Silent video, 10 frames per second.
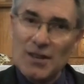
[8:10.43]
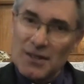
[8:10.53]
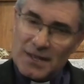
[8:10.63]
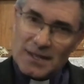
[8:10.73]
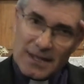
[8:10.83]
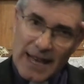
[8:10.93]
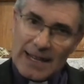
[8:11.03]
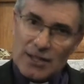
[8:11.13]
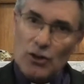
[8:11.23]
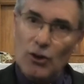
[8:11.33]
this is
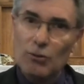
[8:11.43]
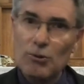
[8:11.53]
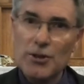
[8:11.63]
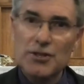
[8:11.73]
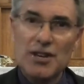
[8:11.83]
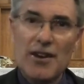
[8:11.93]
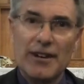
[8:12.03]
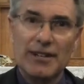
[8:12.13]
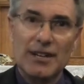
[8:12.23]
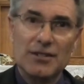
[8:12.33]
head talk worth
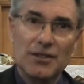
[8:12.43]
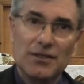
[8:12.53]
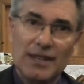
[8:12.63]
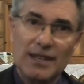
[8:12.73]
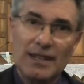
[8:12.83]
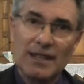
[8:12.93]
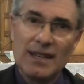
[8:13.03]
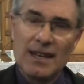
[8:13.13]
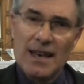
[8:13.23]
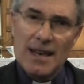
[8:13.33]
sharing, don't you think?
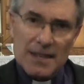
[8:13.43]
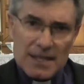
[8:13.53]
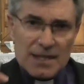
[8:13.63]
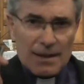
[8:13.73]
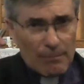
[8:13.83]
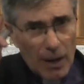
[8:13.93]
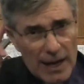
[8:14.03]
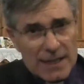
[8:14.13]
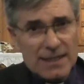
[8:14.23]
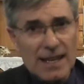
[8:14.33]
This is a
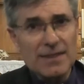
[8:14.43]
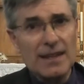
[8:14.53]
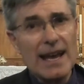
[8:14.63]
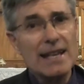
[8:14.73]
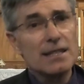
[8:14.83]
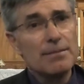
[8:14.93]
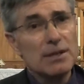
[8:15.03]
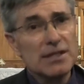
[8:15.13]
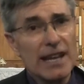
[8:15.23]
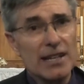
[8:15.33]
mindset that has the
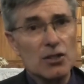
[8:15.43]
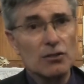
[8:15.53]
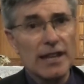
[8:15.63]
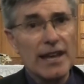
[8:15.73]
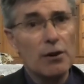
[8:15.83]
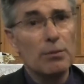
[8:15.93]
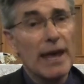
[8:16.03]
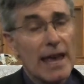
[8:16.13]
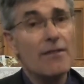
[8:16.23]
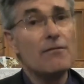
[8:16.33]
potential to help
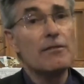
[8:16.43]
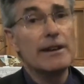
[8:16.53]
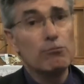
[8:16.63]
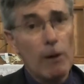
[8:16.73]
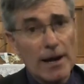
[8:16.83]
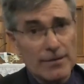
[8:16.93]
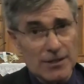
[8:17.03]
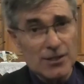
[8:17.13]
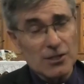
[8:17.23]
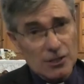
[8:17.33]
every one of
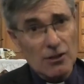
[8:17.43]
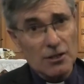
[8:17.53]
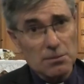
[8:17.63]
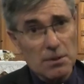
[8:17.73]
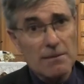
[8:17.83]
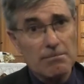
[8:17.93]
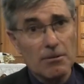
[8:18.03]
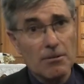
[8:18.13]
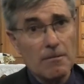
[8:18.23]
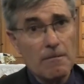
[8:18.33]
us as God's
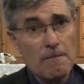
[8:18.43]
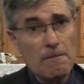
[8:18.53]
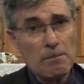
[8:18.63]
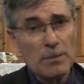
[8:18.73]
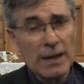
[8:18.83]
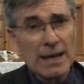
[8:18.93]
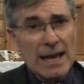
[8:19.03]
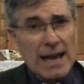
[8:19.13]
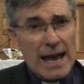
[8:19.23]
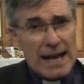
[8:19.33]
people.
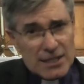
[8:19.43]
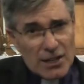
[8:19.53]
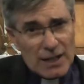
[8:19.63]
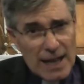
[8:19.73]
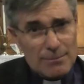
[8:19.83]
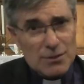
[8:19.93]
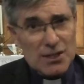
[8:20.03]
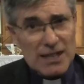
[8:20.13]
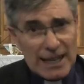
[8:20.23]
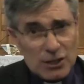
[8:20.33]
And so comes
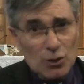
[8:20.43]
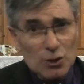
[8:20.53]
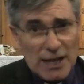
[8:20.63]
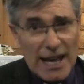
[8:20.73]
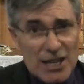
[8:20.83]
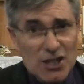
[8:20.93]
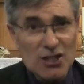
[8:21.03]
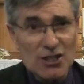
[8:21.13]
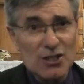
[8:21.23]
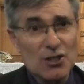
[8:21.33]
the
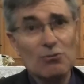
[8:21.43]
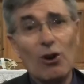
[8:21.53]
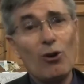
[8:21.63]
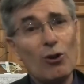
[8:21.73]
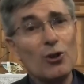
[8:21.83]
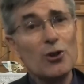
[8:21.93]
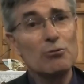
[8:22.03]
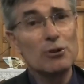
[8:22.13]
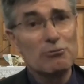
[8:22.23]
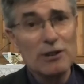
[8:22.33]
exhortation to all who
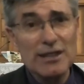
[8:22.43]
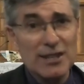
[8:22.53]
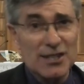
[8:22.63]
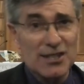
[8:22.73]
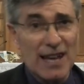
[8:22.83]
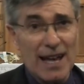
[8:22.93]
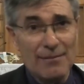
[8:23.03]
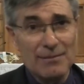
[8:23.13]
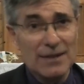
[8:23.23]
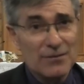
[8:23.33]
would read this
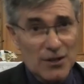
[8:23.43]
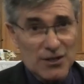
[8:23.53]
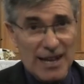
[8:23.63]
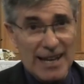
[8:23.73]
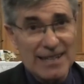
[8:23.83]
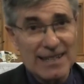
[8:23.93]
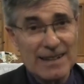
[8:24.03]
psalm in verse 8.